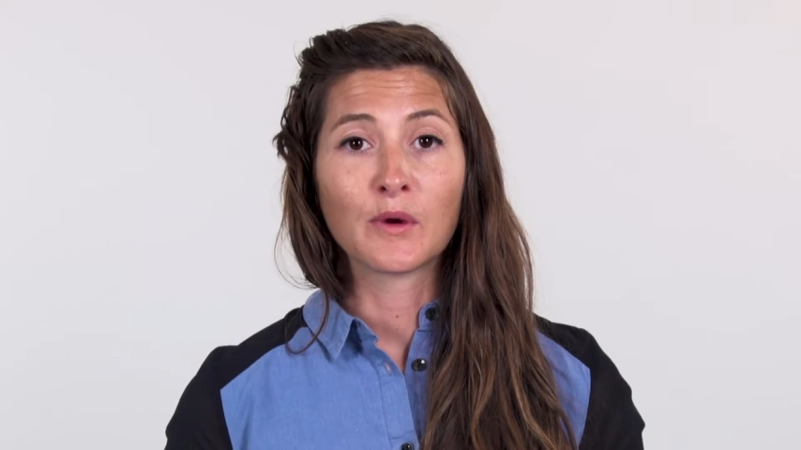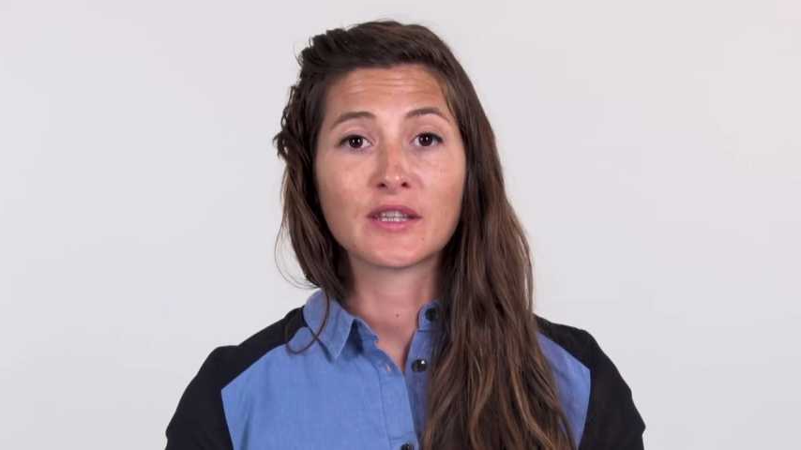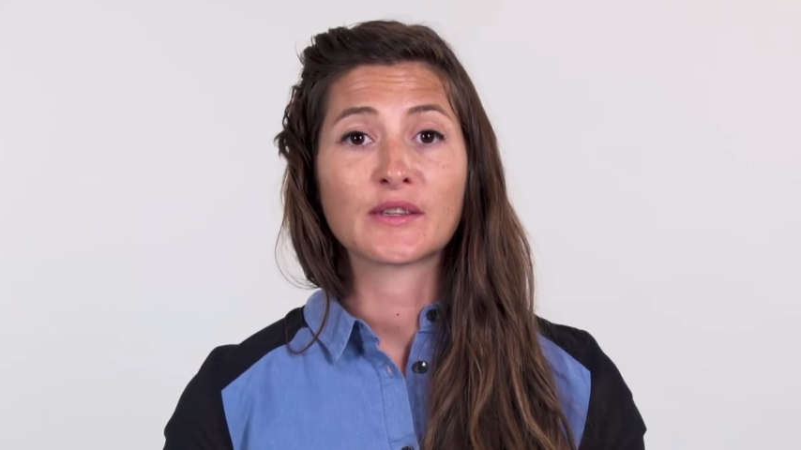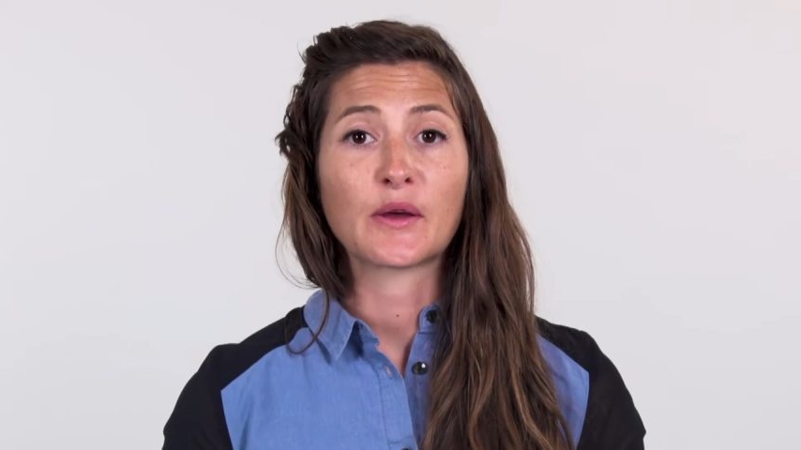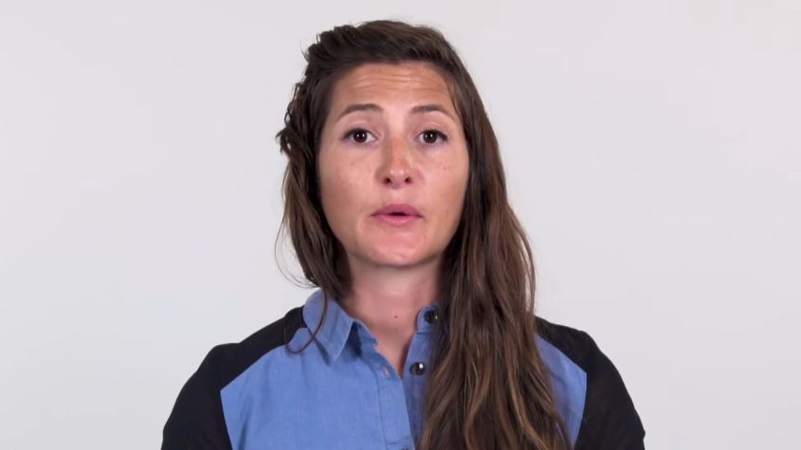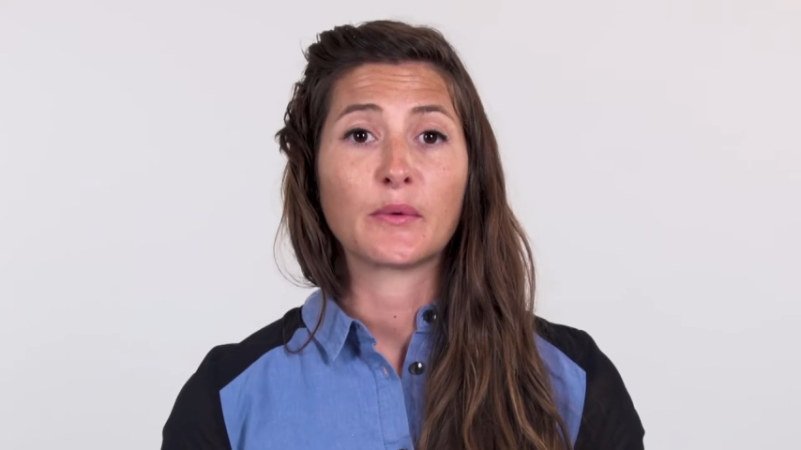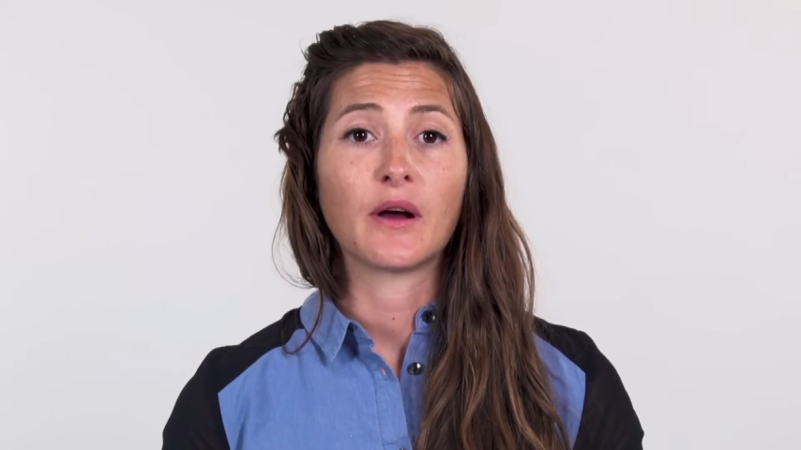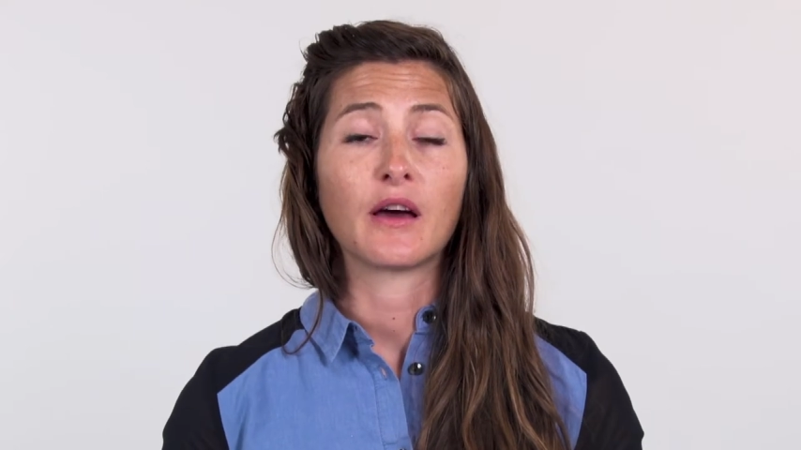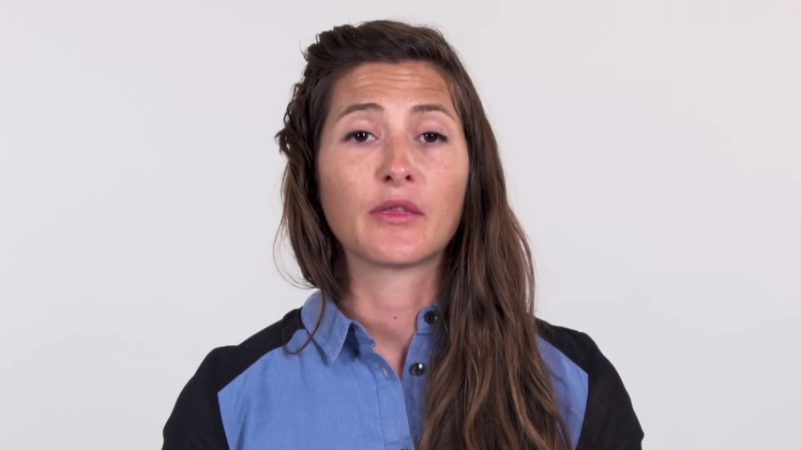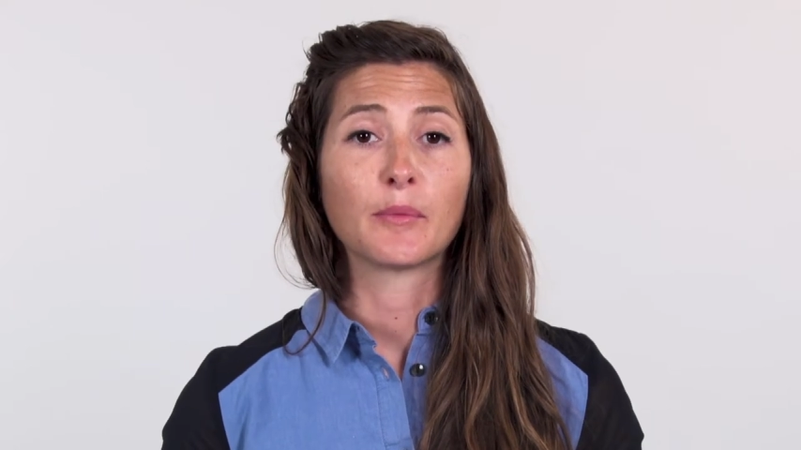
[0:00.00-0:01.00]
We saw
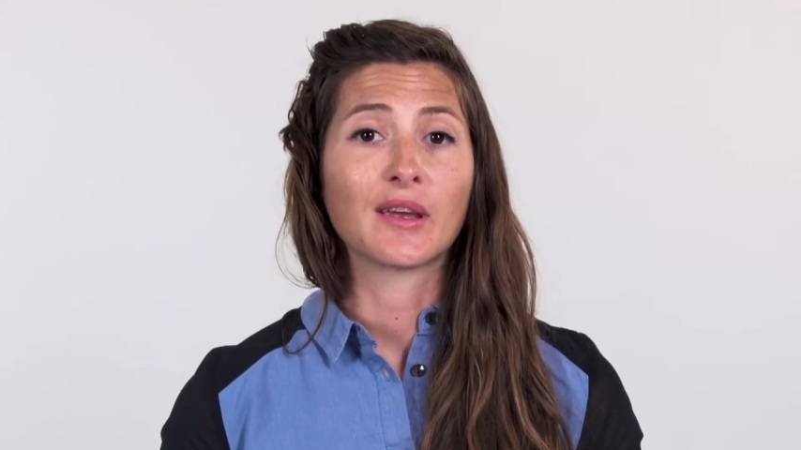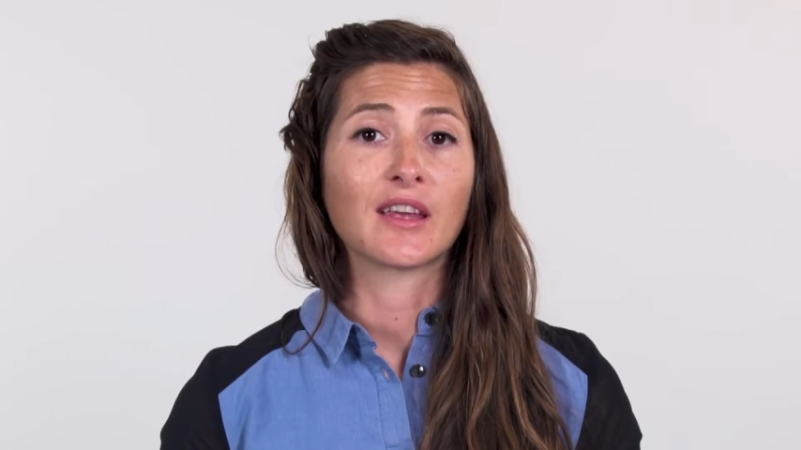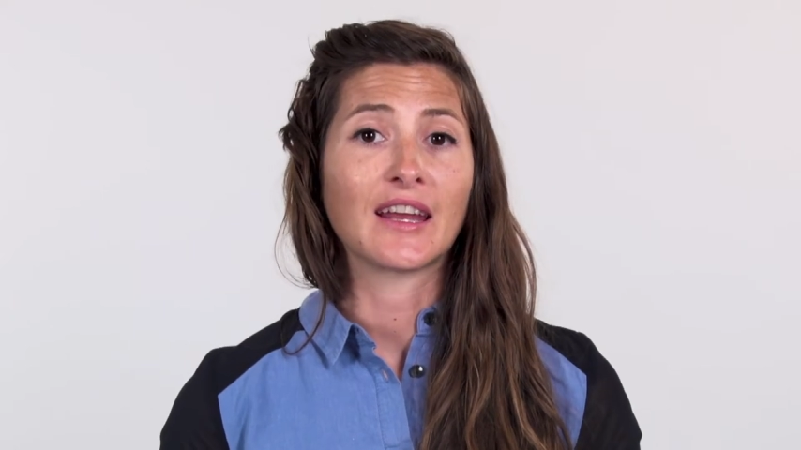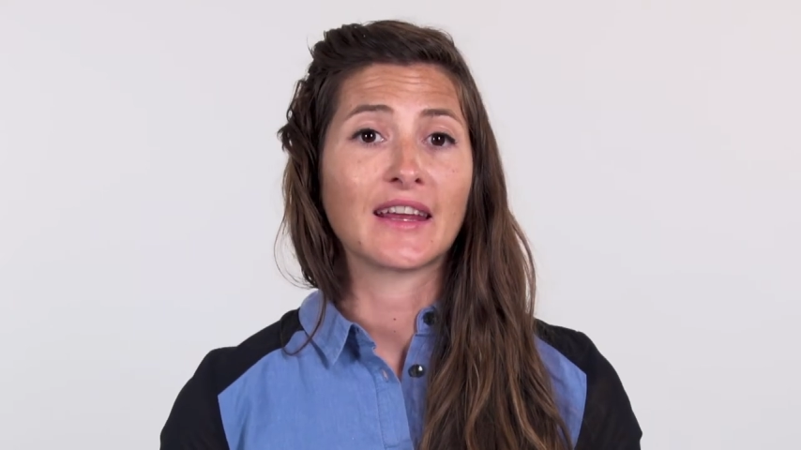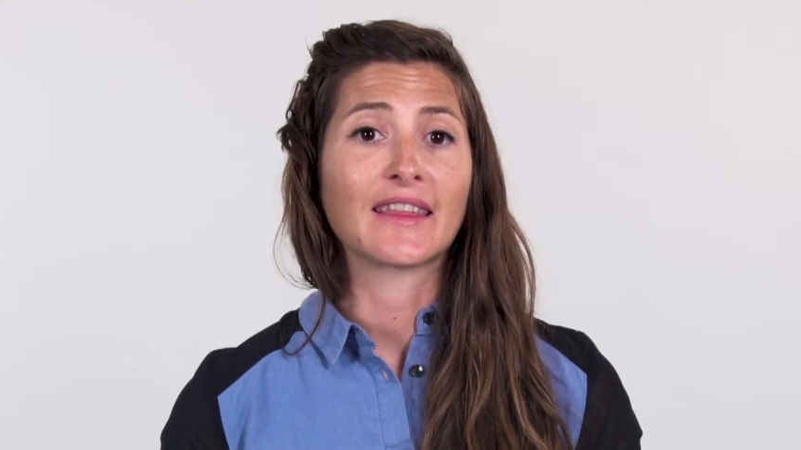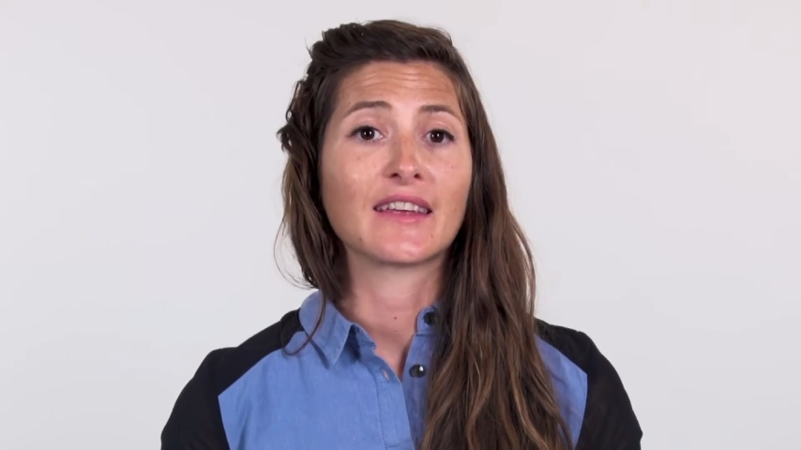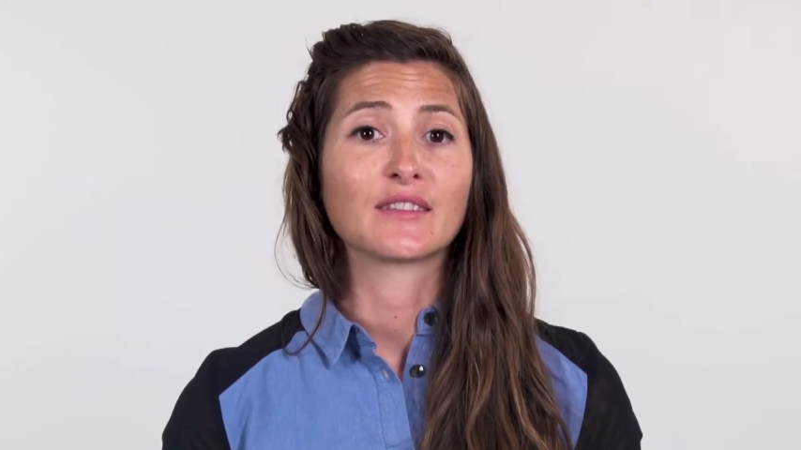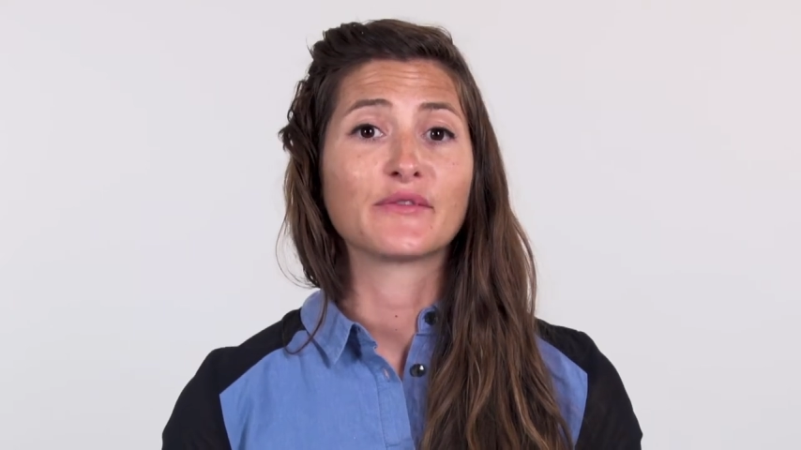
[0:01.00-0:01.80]
at the beginning this